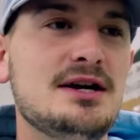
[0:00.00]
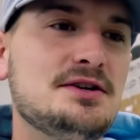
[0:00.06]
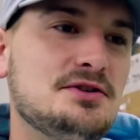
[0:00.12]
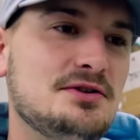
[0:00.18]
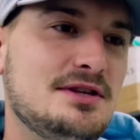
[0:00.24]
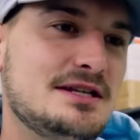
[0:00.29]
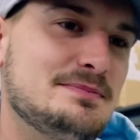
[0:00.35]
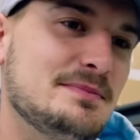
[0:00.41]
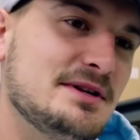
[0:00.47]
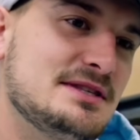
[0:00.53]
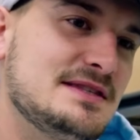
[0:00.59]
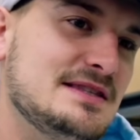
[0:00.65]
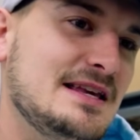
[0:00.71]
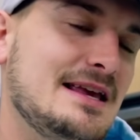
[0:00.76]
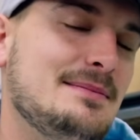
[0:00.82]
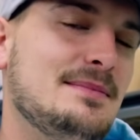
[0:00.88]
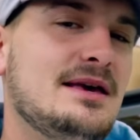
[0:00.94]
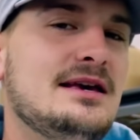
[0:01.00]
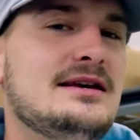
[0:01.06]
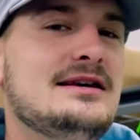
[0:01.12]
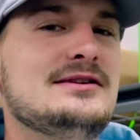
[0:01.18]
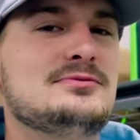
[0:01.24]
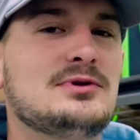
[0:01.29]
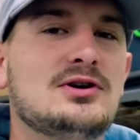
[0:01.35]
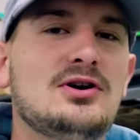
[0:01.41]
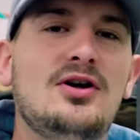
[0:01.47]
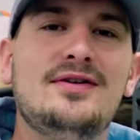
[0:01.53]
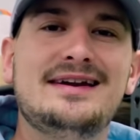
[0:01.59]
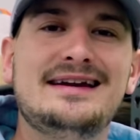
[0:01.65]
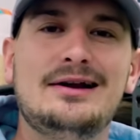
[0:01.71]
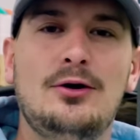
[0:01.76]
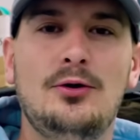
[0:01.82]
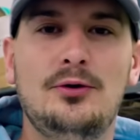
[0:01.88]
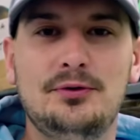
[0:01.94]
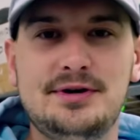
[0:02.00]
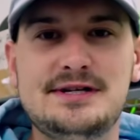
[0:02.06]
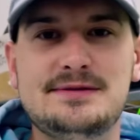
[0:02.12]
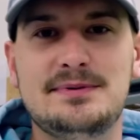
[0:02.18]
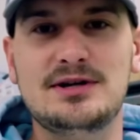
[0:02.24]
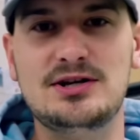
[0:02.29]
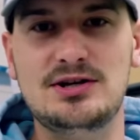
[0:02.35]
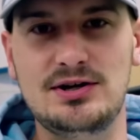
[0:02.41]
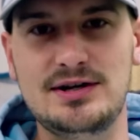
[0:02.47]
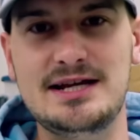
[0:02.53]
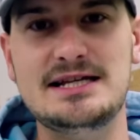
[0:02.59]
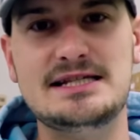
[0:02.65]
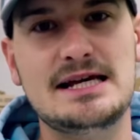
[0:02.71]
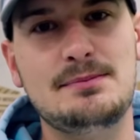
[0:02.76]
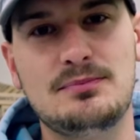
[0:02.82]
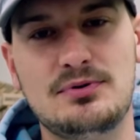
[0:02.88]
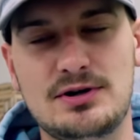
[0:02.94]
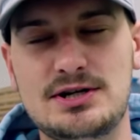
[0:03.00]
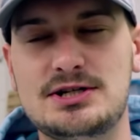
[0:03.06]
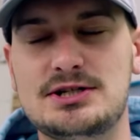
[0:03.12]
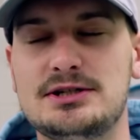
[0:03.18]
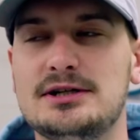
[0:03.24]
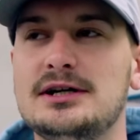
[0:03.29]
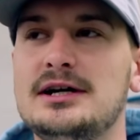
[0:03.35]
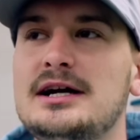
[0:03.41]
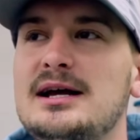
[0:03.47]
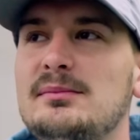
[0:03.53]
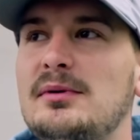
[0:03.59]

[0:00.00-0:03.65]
So this month's theme is, we're calling it oldies but goodies, I'm pretty sure,